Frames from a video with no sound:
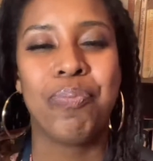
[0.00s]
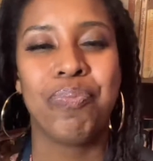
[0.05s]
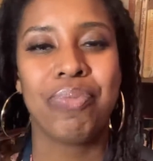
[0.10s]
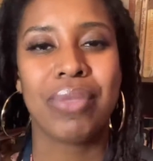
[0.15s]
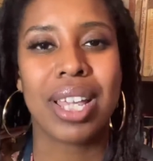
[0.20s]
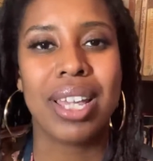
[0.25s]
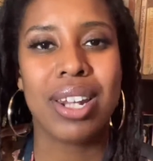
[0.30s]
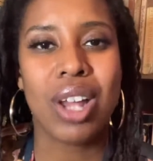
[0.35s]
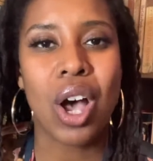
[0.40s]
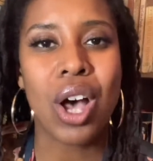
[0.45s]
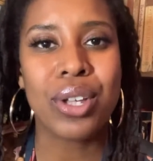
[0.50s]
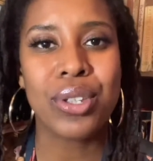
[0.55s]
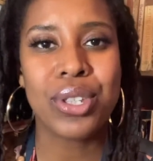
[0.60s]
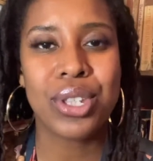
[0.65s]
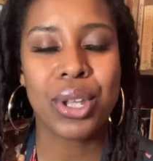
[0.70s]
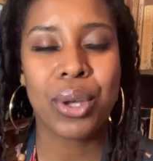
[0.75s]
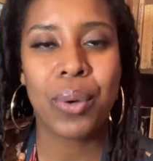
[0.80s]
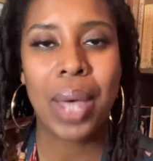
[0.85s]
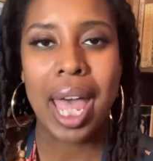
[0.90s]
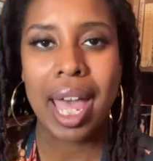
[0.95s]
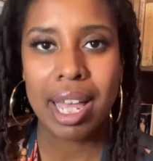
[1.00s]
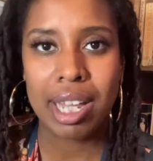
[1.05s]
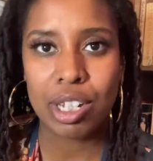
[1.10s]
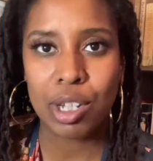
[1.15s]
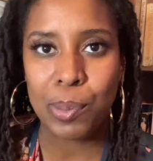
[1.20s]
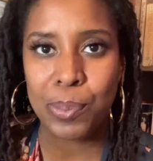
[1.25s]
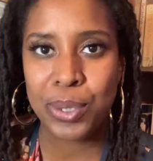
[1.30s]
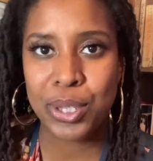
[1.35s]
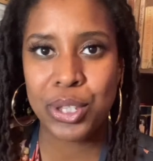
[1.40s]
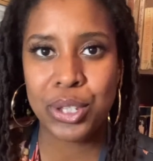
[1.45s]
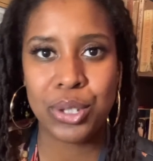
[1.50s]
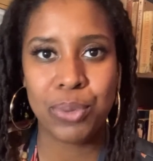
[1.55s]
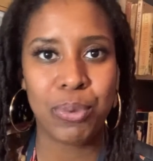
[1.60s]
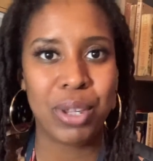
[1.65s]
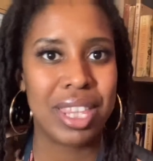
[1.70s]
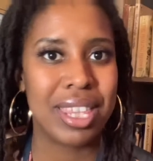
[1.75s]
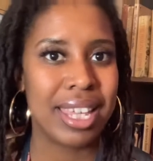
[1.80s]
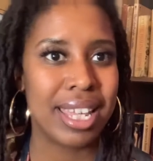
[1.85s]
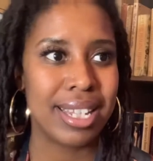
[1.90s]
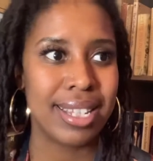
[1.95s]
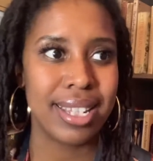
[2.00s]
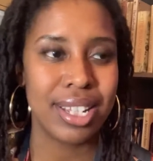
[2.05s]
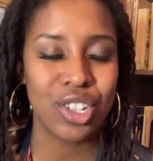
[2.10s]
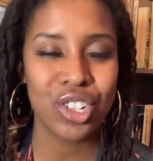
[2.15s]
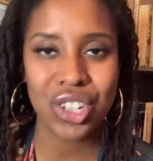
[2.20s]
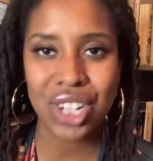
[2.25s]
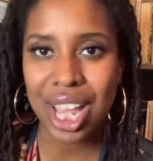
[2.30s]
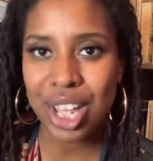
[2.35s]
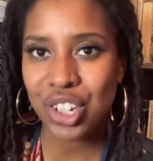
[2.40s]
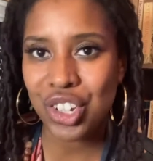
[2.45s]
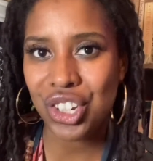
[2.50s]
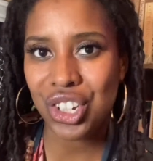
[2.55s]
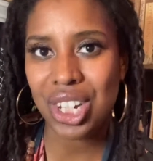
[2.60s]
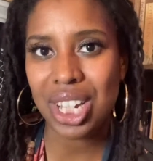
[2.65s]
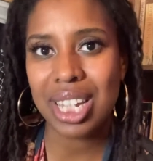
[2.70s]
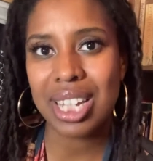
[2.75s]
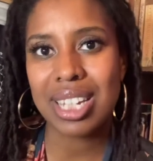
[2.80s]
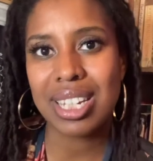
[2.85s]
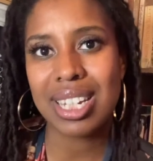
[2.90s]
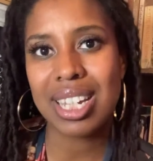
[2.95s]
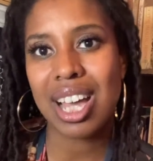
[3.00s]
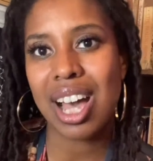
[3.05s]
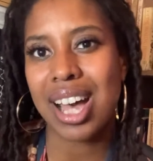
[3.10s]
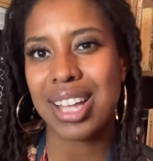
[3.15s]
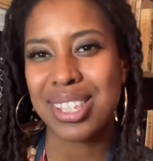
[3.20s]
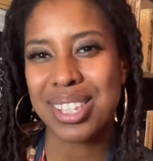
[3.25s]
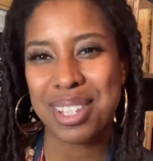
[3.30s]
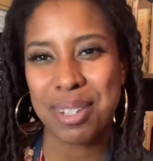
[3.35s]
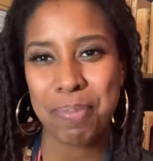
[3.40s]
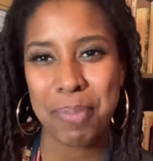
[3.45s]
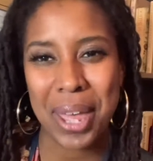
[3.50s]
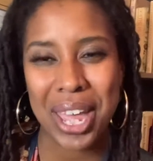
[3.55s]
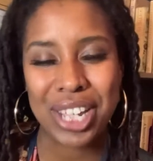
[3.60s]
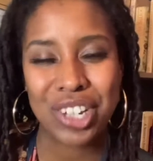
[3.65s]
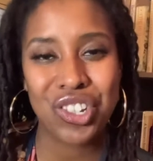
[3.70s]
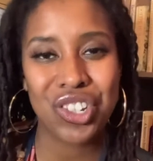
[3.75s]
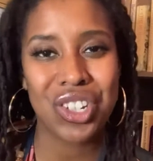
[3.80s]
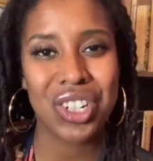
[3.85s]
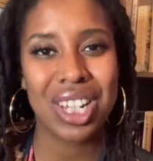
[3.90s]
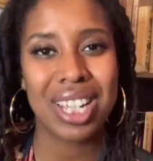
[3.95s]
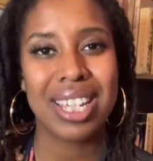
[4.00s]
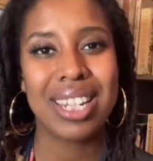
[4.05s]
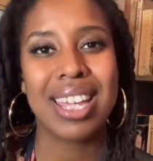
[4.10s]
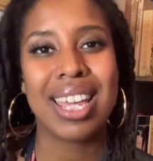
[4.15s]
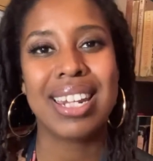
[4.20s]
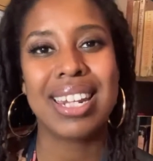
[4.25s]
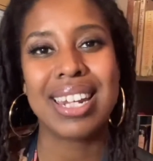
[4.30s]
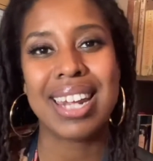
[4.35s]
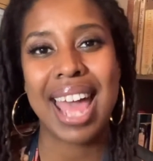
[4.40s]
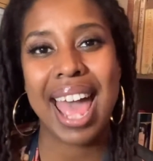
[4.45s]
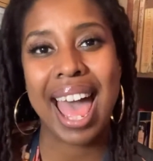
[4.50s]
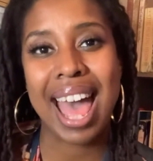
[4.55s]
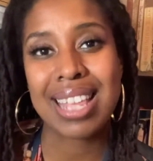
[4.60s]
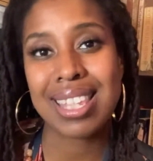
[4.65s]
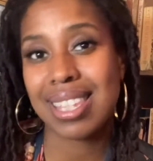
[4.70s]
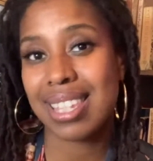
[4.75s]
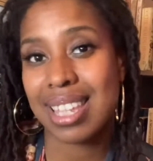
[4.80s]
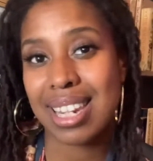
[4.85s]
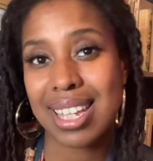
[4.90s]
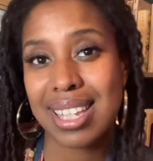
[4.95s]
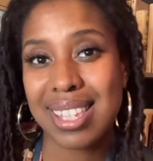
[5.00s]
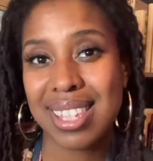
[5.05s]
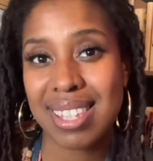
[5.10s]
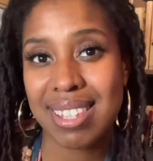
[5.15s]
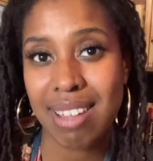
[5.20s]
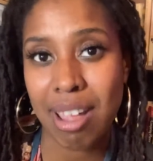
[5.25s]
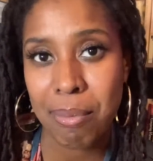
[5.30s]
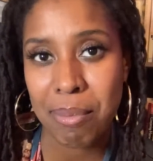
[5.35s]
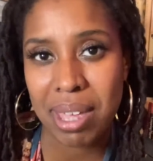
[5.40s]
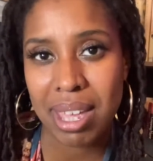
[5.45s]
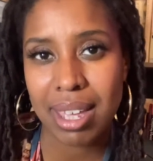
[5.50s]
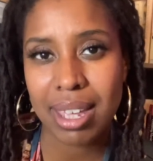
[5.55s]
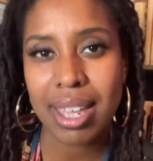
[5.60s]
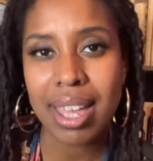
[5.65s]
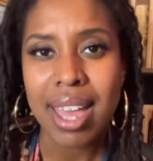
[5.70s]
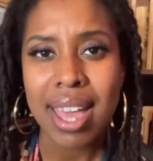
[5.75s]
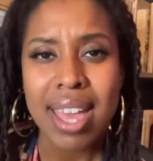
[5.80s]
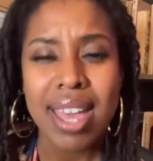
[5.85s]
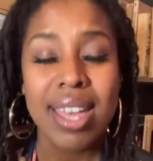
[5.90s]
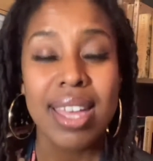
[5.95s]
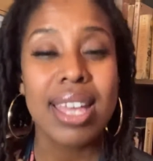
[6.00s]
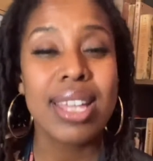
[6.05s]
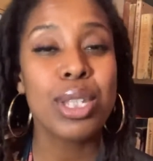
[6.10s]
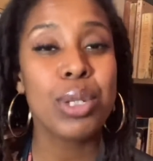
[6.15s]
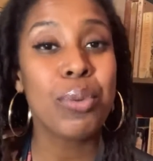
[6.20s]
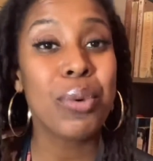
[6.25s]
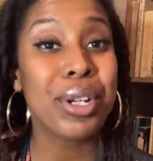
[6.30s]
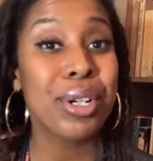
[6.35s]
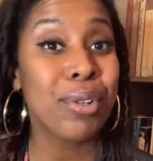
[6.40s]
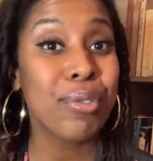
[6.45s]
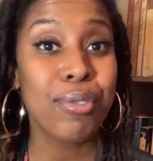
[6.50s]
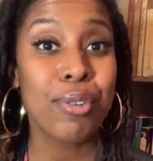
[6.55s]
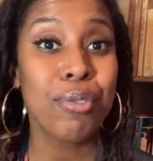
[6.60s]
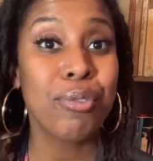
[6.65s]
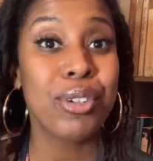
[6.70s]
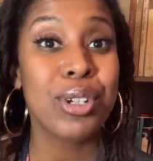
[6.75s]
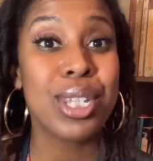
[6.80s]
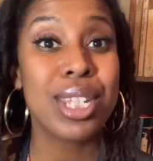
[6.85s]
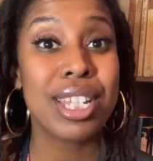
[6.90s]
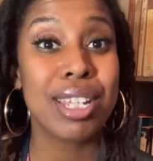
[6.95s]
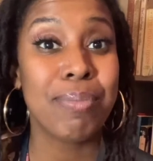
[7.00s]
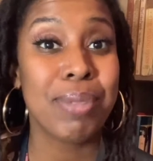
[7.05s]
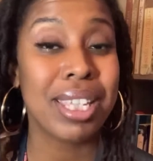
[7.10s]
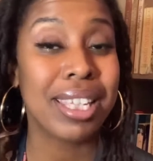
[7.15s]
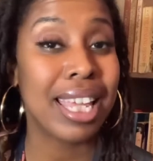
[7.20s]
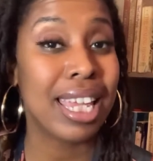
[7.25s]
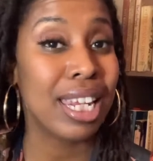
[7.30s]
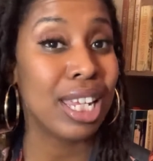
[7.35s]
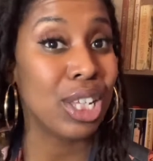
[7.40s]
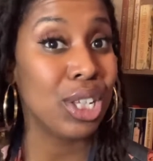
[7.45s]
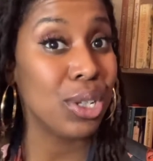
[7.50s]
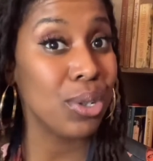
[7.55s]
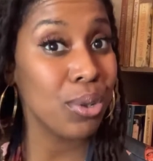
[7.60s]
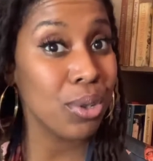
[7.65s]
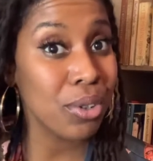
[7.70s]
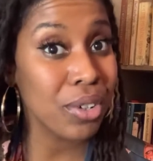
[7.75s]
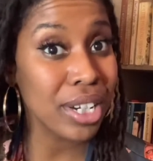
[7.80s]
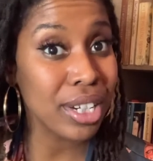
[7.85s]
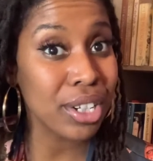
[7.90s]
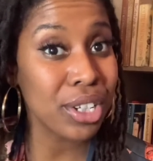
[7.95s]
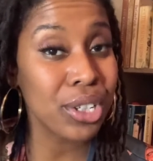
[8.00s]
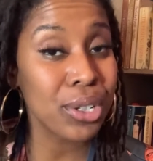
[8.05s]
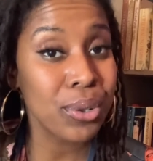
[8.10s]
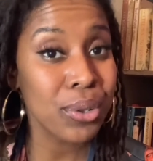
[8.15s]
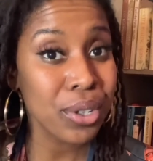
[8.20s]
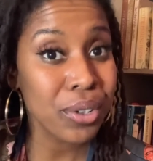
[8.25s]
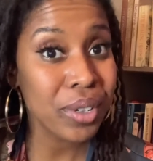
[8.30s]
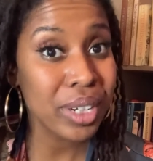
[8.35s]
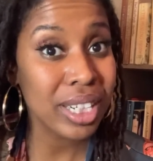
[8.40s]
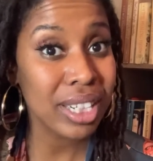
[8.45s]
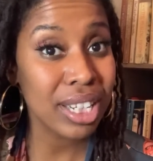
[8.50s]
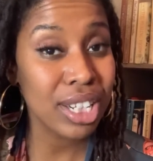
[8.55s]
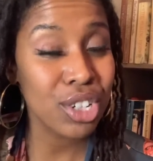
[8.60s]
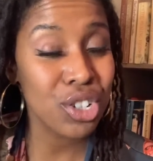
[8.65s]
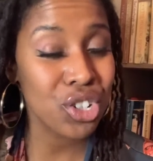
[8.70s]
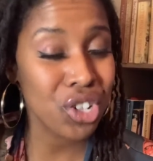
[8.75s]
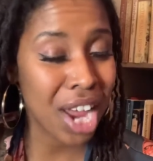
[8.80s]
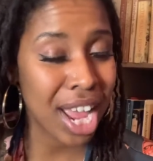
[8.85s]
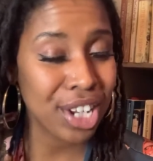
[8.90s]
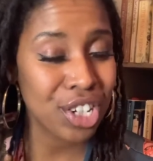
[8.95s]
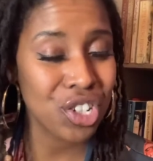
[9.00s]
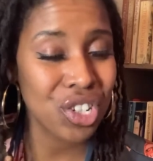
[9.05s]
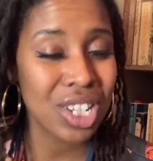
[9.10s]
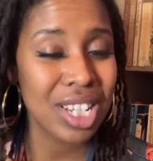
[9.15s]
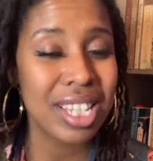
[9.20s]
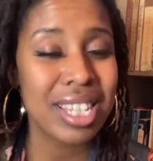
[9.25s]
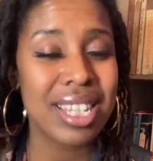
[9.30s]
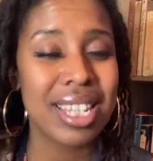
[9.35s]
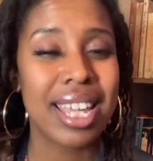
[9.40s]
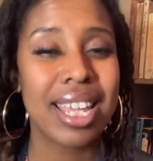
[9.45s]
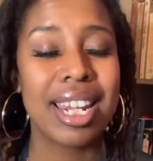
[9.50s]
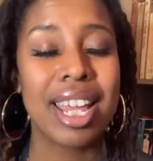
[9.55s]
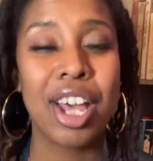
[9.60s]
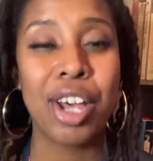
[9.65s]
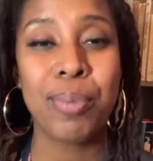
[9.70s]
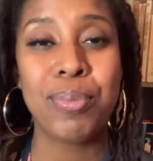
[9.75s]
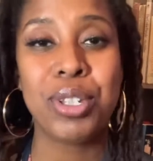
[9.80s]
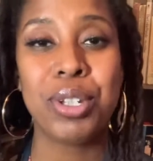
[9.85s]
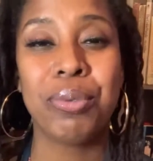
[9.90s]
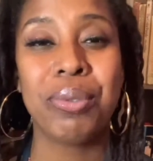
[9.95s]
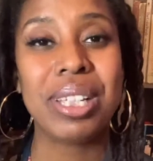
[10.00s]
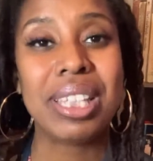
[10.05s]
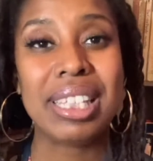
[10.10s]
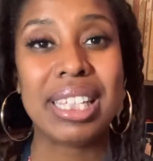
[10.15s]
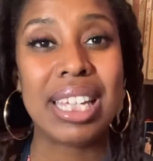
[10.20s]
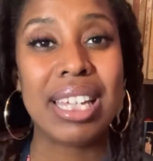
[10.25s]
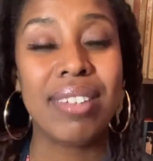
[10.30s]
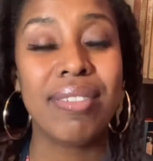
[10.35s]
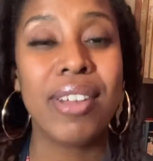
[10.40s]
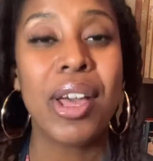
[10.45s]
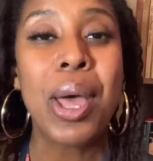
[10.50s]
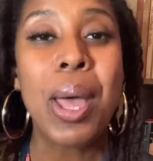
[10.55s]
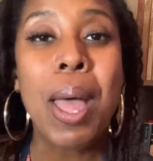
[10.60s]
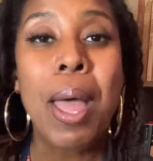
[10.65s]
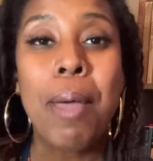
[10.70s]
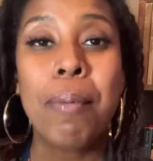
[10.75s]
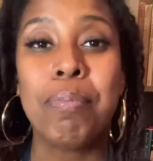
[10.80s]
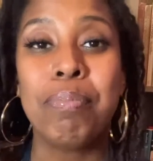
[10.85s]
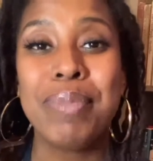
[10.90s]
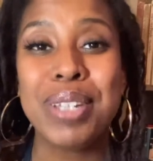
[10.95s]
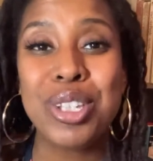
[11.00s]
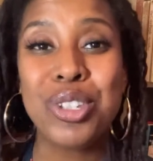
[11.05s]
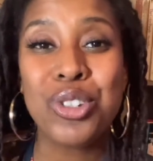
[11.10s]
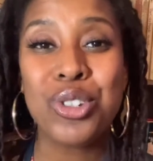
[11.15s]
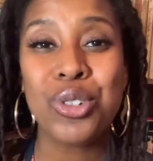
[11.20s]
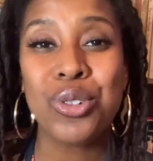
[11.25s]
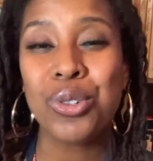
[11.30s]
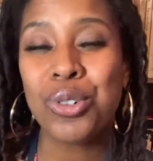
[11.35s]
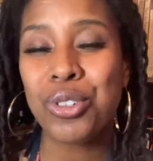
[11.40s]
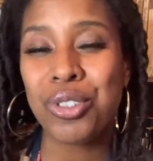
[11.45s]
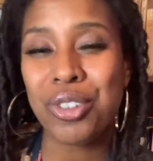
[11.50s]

It also helps with indigestion, constipation, and an acidic stomach. It's wonderful for stimulating uterine contractions, can help to relieve menstrual